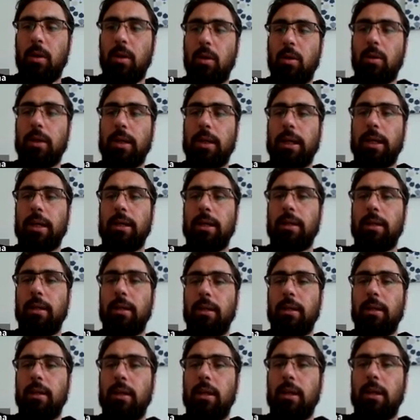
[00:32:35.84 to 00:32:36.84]
Okay,
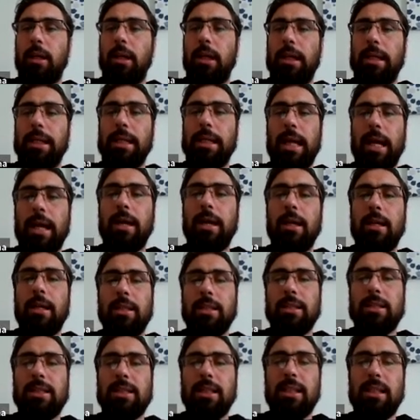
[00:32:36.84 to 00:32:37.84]
yeah,
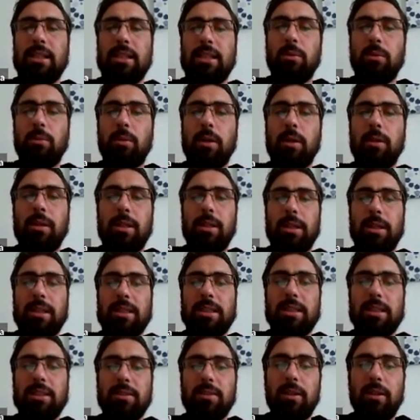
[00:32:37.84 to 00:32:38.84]
this is an easy one. This
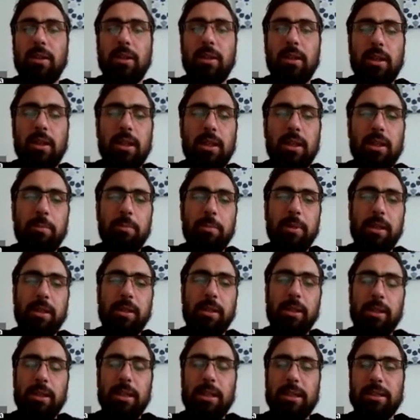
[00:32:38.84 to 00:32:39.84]
is an
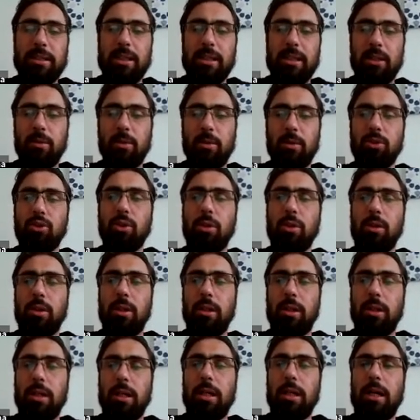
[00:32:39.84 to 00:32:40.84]
opinion essay question.
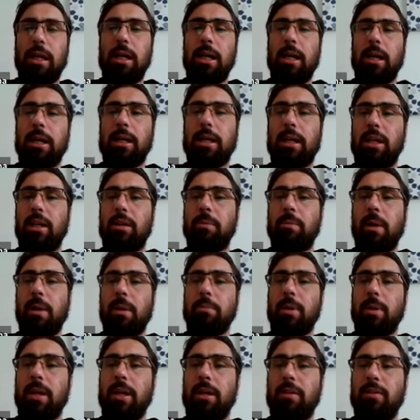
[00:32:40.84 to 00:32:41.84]
Can you
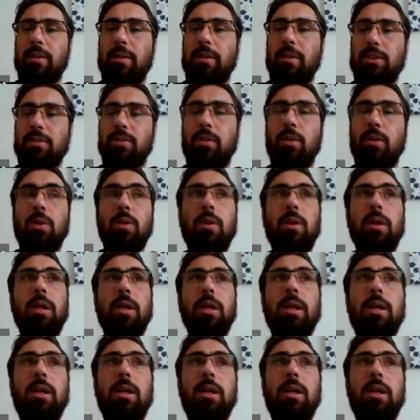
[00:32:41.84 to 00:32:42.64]
remember if it is for